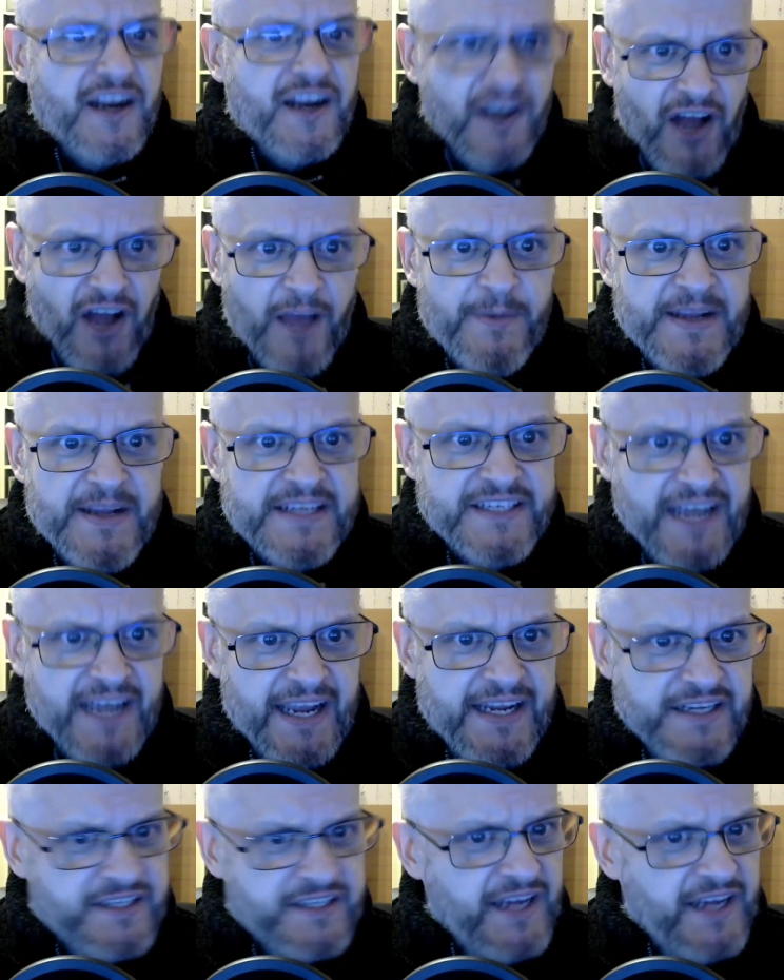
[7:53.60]
climate
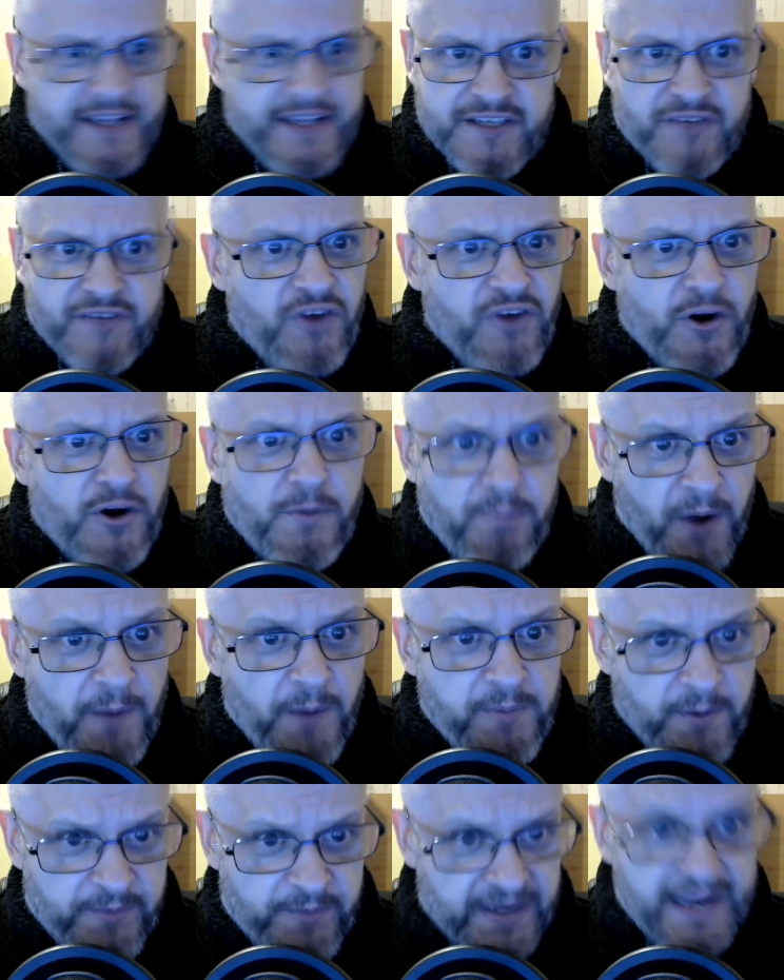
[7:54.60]
change, it's a real
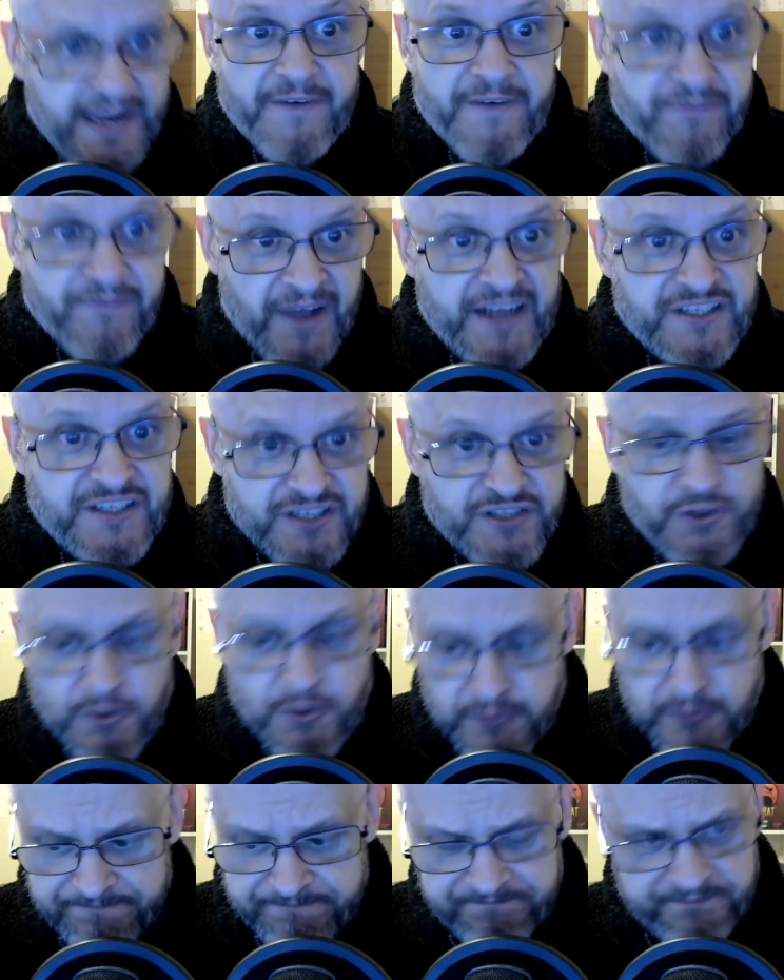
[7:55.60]
problem and it affects us
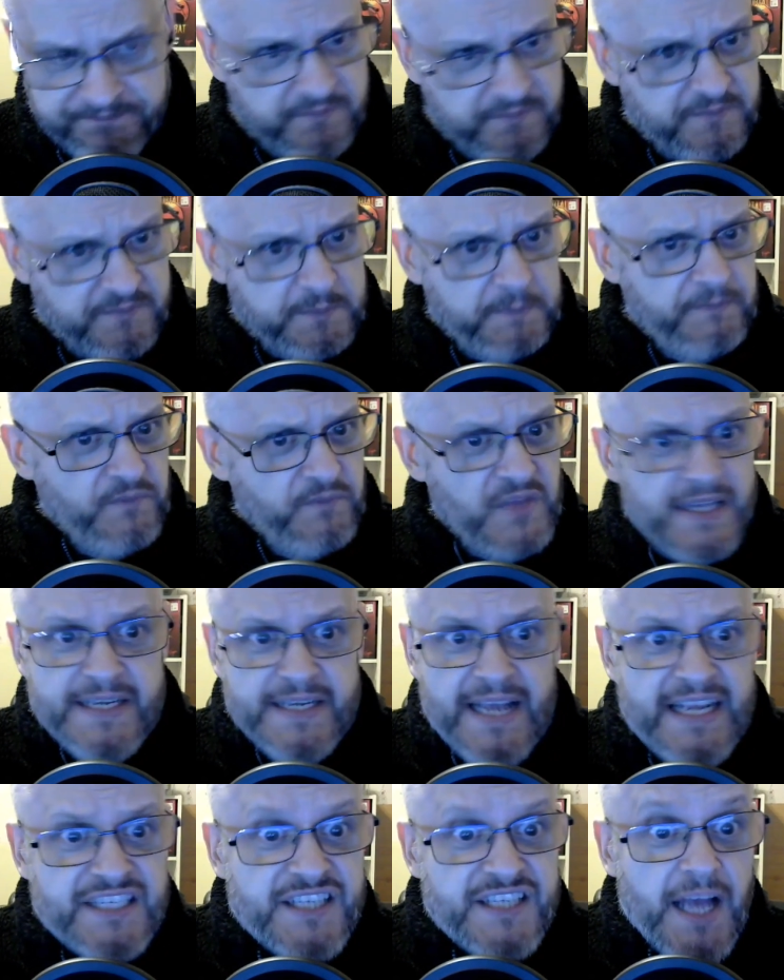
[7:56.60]
all.
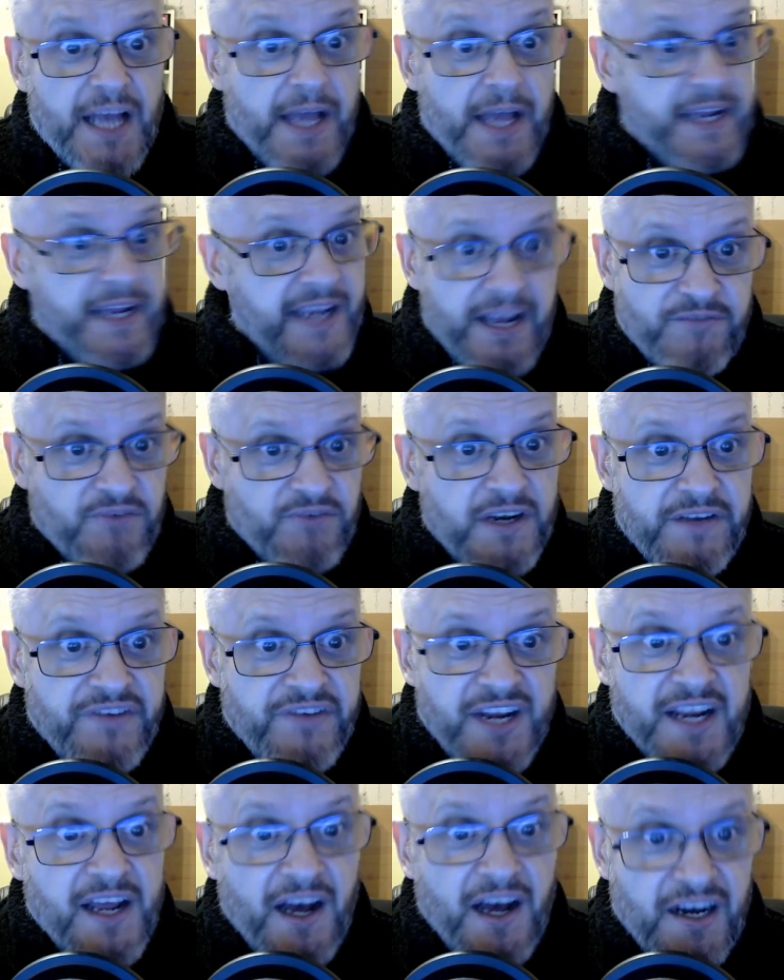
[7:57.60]
Yes, get rid of
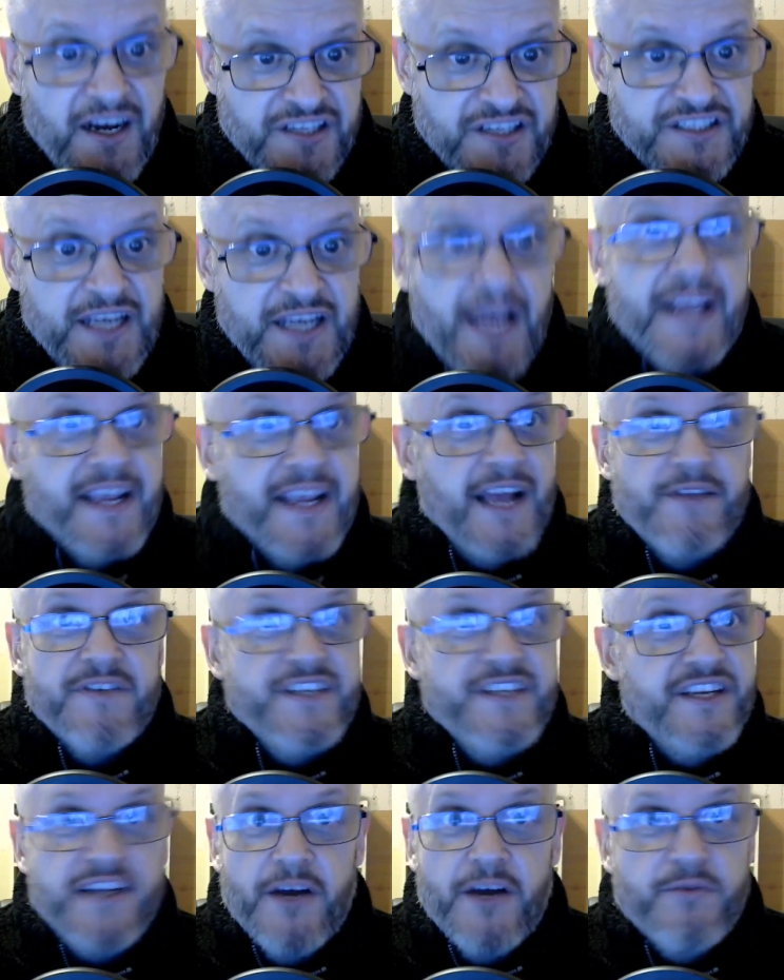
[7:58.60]
your cars.
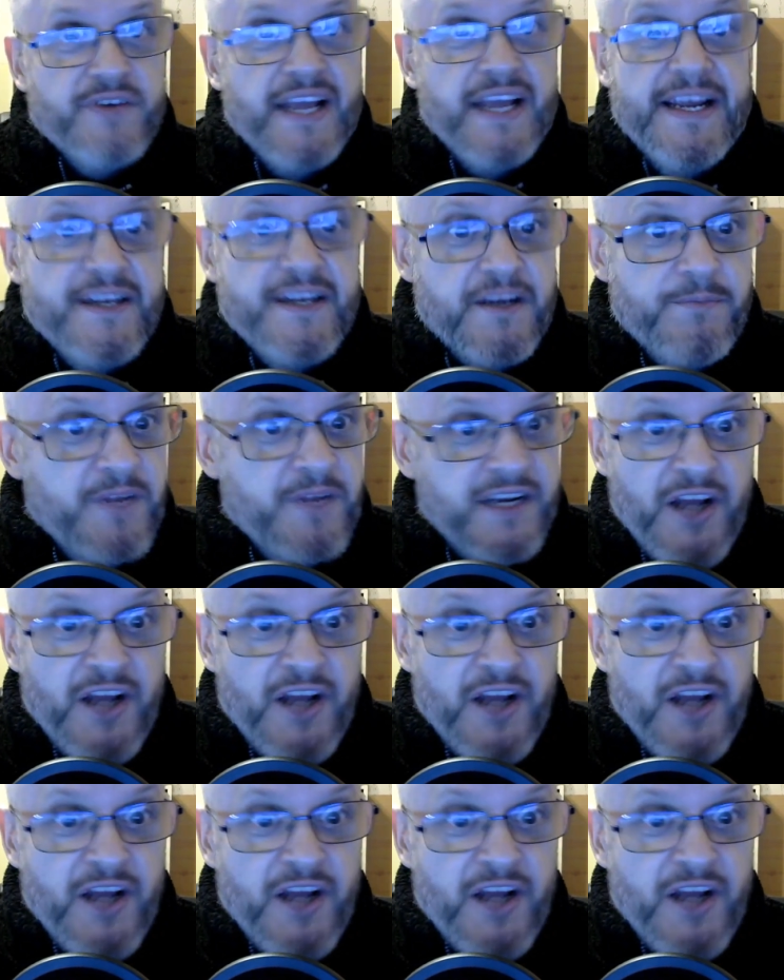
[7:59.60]
You don't need them.